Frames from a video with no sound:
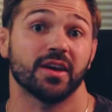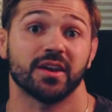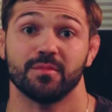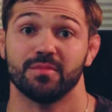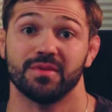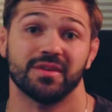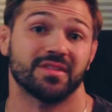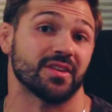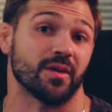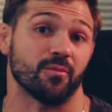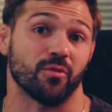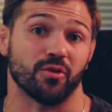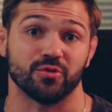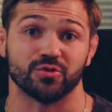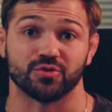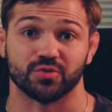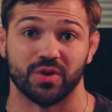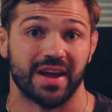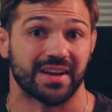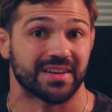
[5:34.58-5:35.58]
going to be someone
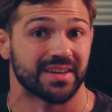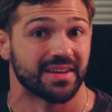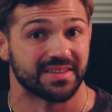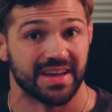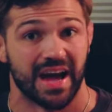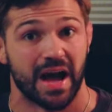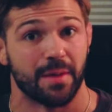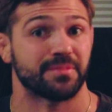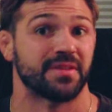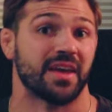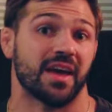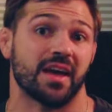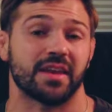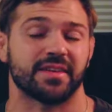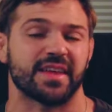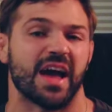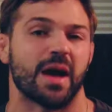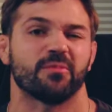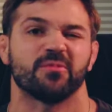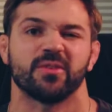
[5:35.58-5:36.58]
who's ranked top
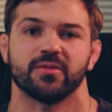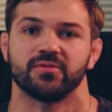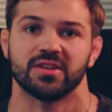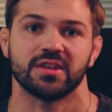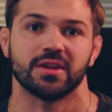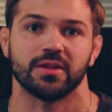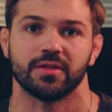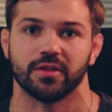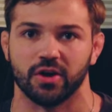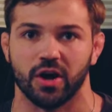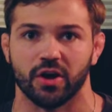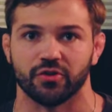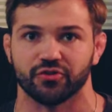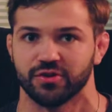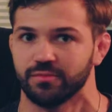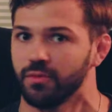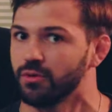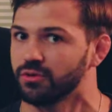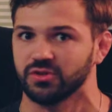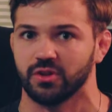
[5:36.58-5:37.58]
10, top 15 in the
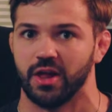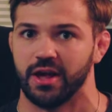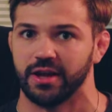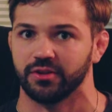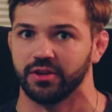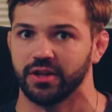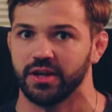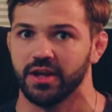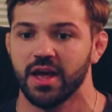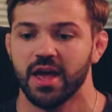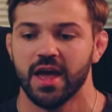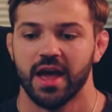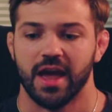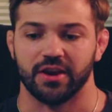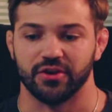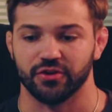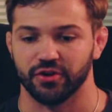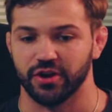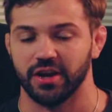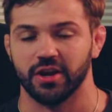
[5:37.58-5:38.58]
country most likely,
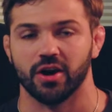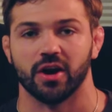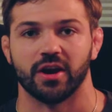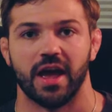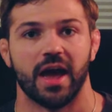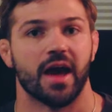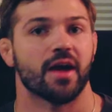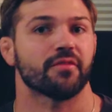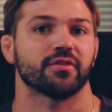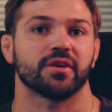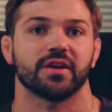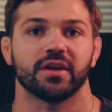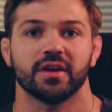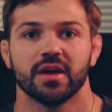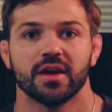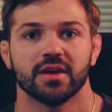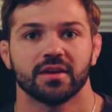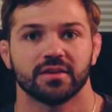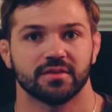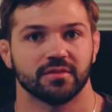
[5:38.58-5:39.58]
and you're getting on
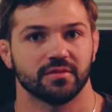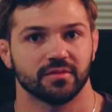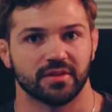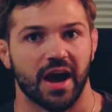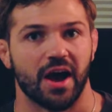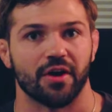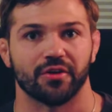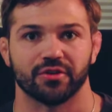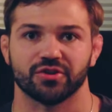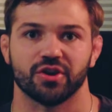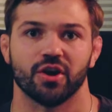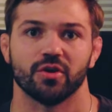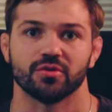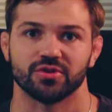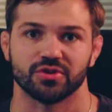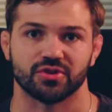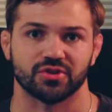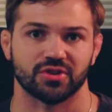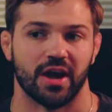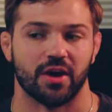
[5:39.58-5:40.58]
every college
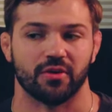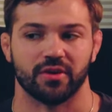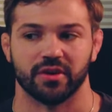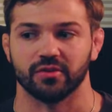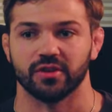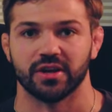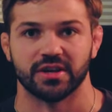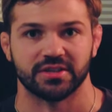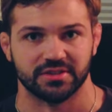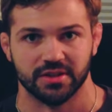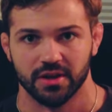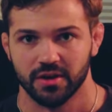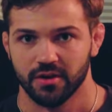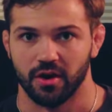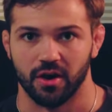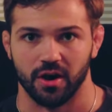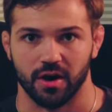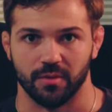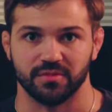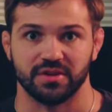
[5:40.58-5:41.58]
coach's scouting list.
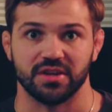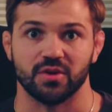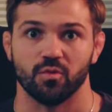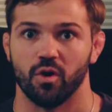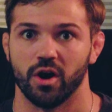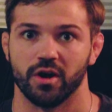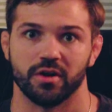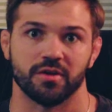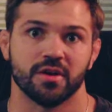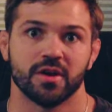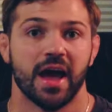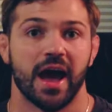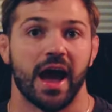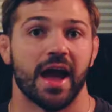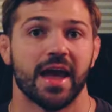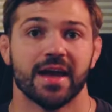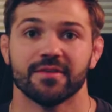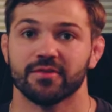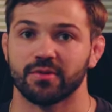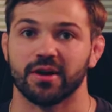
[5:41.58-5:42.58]
D1.
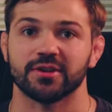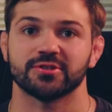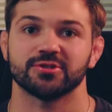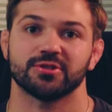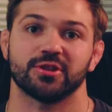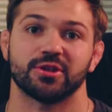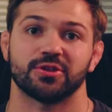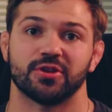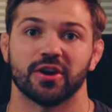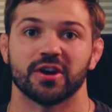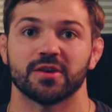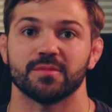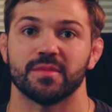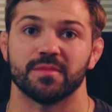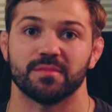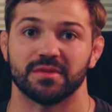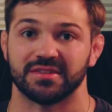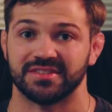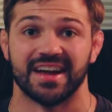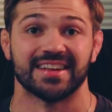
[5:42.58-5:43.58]
I haven't wrestled a
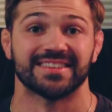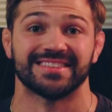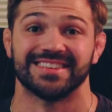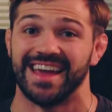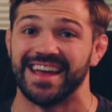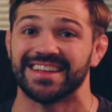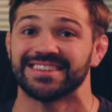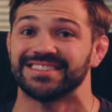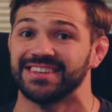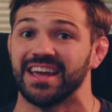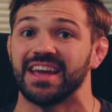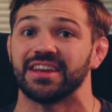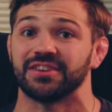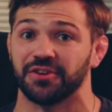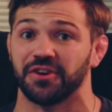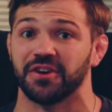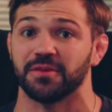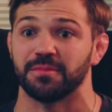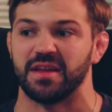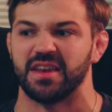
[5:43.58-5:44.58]
tournament besides the NCAA
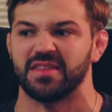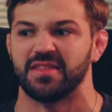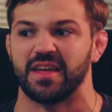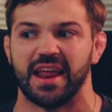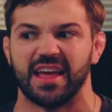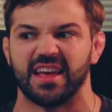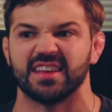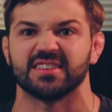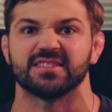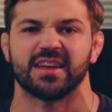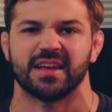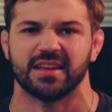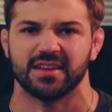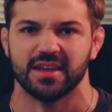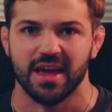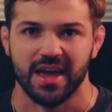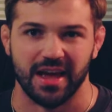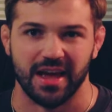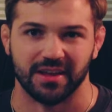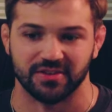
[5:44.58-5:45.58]
tournament that is
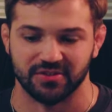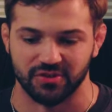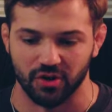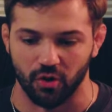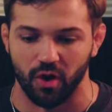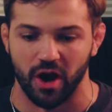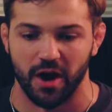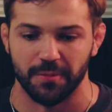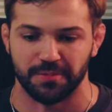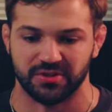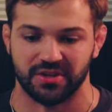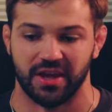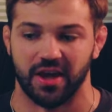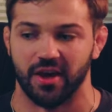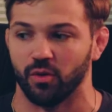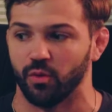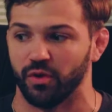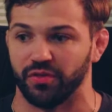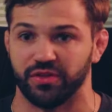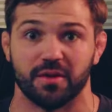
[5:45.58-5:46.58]
so
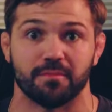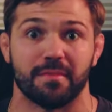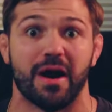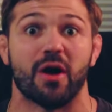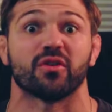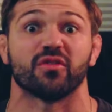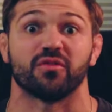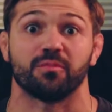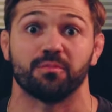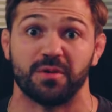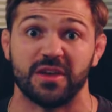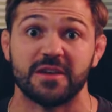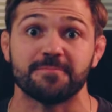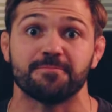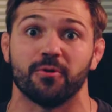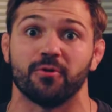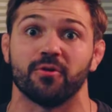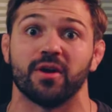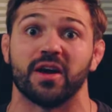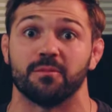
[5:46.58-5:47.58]
upscale with the amount of
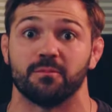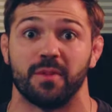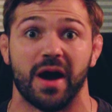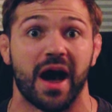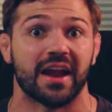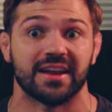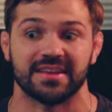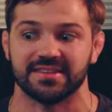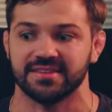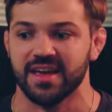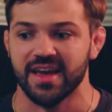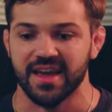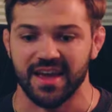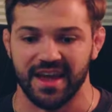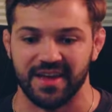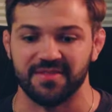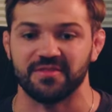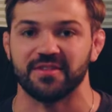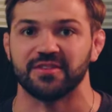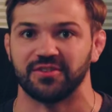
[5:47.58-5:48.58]
people and bodies
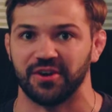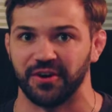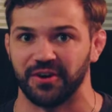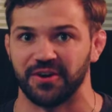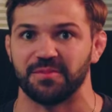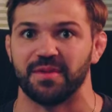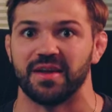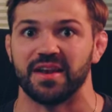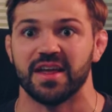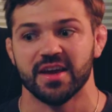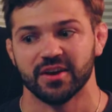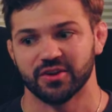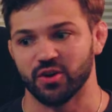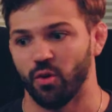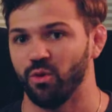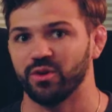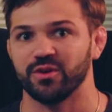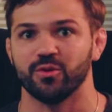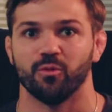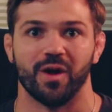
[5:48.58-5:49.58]
in the tournament,
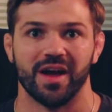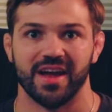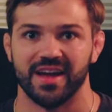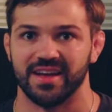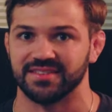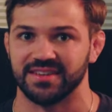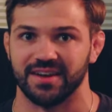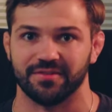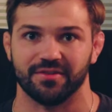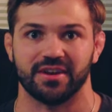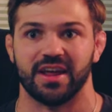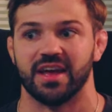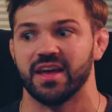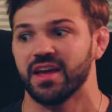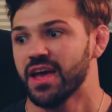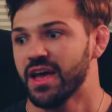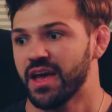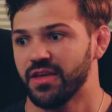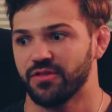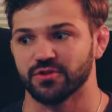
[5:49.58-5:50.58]
going to weigh-ins every
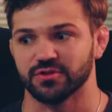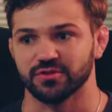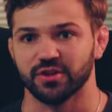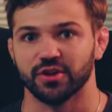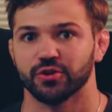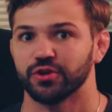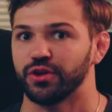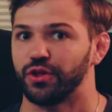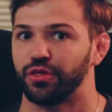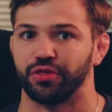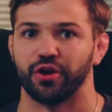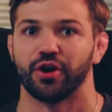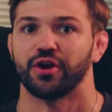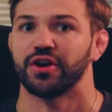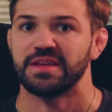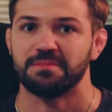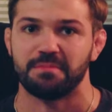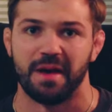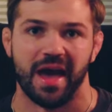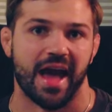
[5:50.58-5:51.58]
day. There's literally
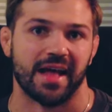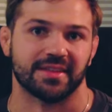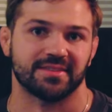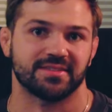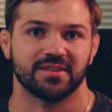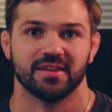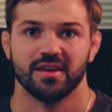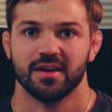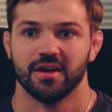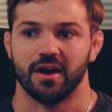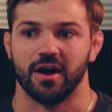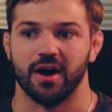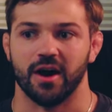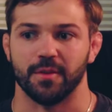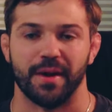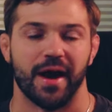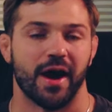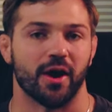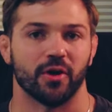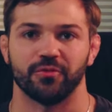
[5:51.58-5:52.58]
30 mats
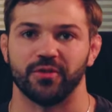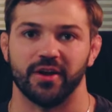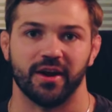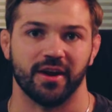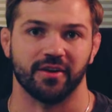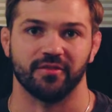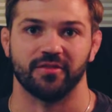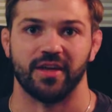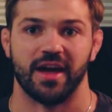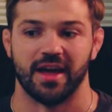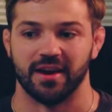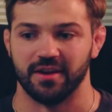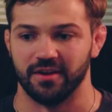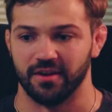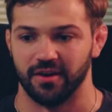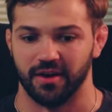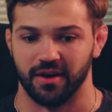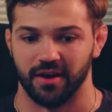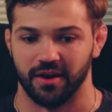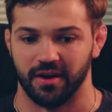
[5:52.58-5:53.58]
out there
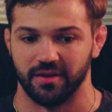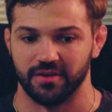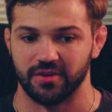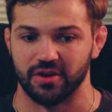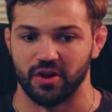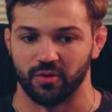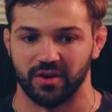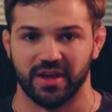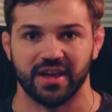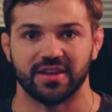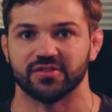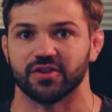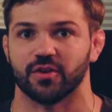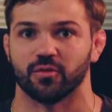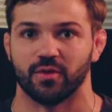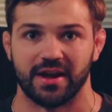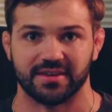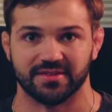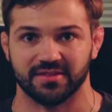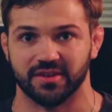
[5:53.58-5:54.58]
that kids
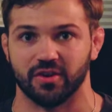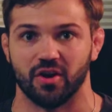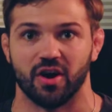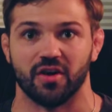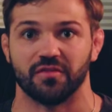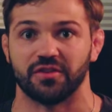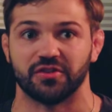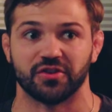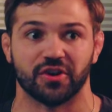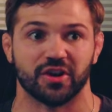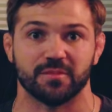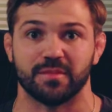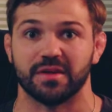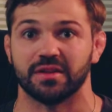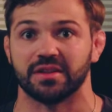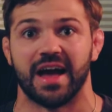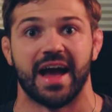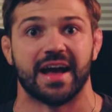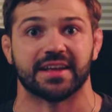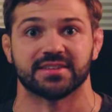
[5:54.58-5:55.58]
are wrestling on. The
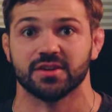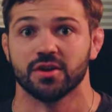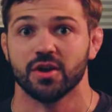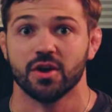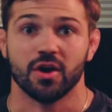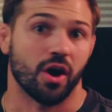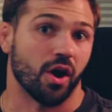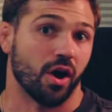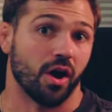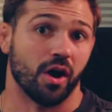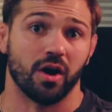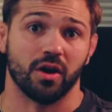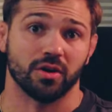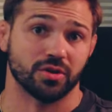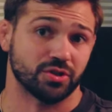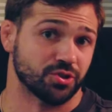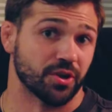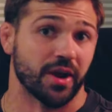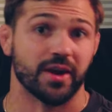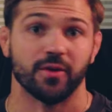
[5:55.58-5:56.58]
tournament lasts
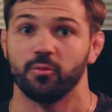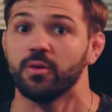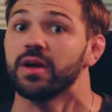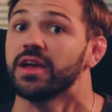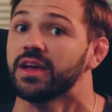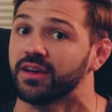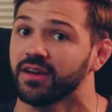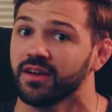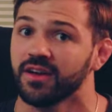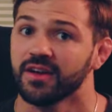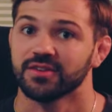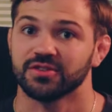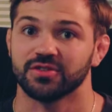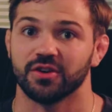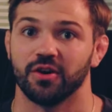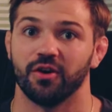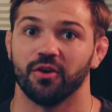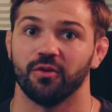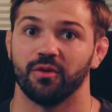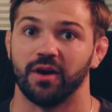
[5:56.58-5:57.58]
a straight week.
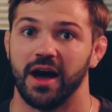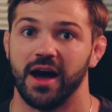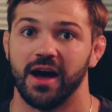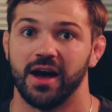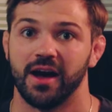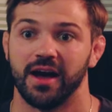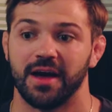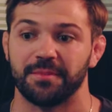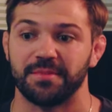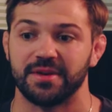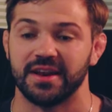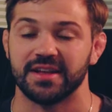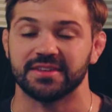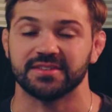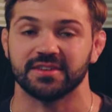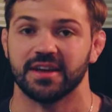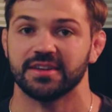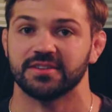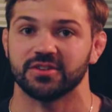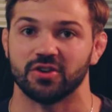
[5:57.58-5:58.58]
So I mean,
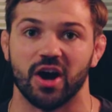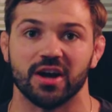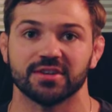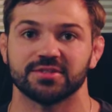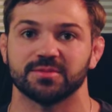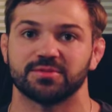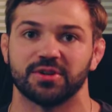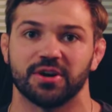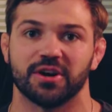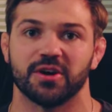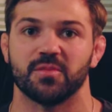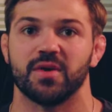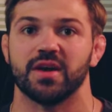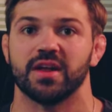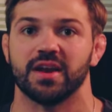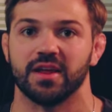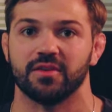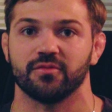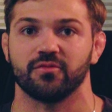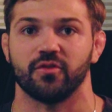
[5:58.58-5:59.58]
it's an awesome
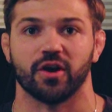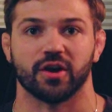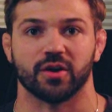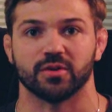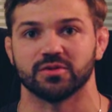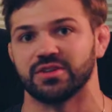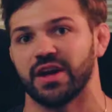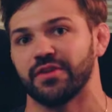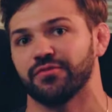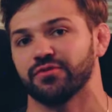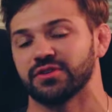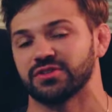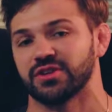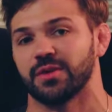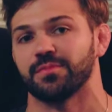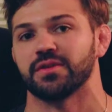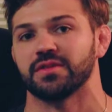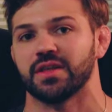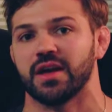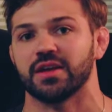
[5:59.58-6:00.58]
tournament, and Fargo is definitely
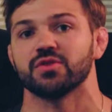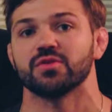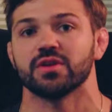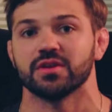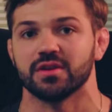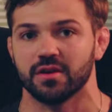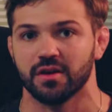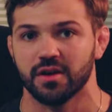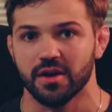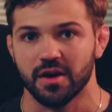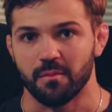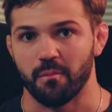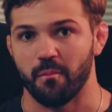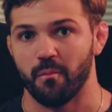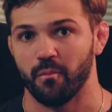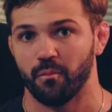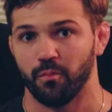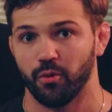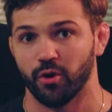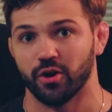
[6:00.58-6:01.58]
something that you need to
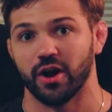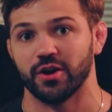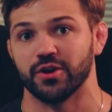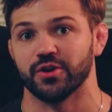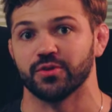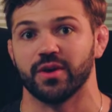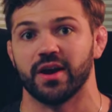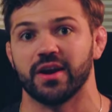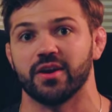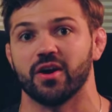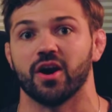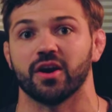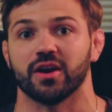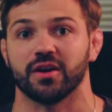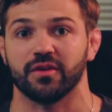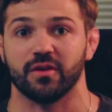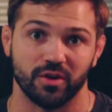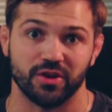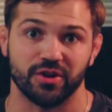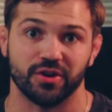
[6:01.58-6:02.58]
put on your
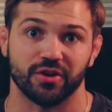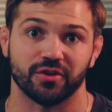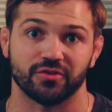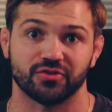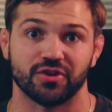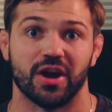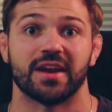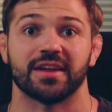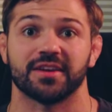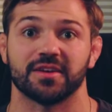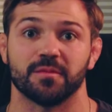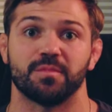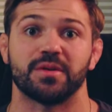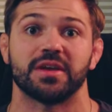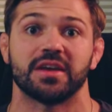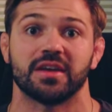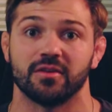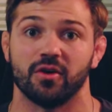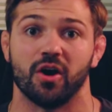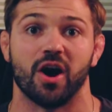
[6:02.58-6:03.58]
radar when you're trying to
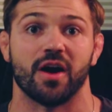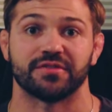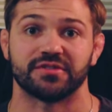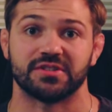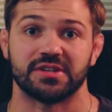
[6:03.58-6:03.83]
compete off